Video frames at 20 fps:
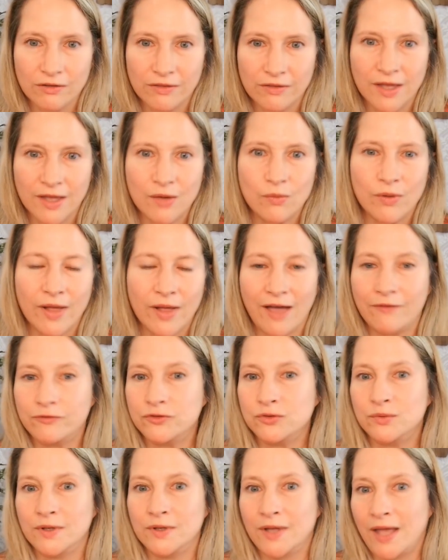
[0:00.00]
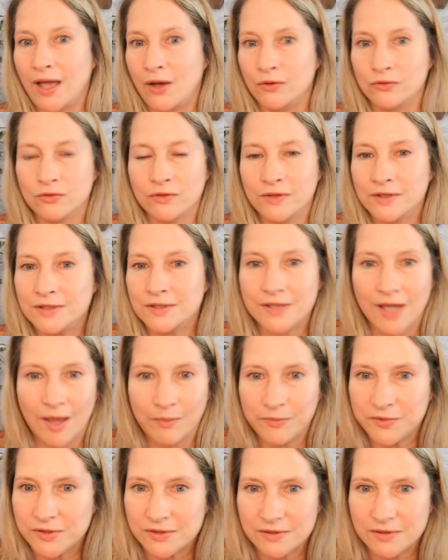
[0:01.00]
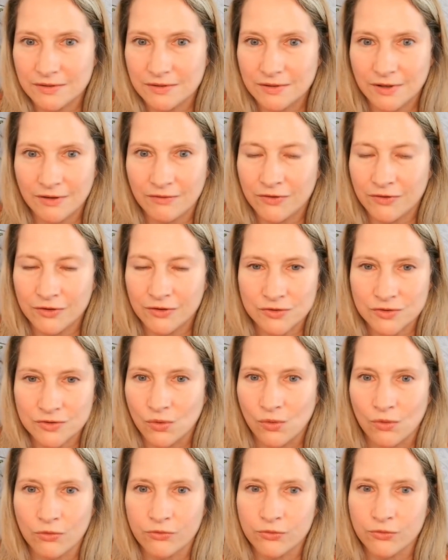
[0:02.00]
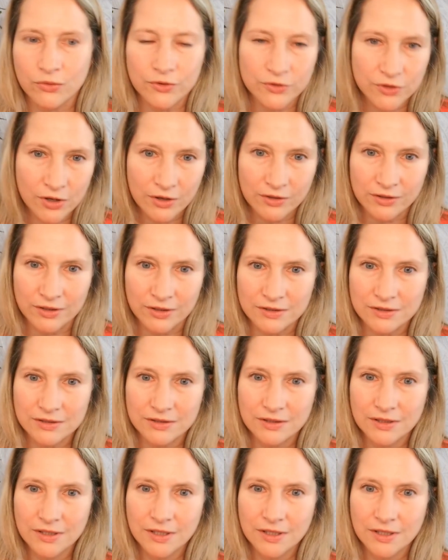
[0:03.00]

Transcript: they will have to encounter the depths of their soul through the darkness.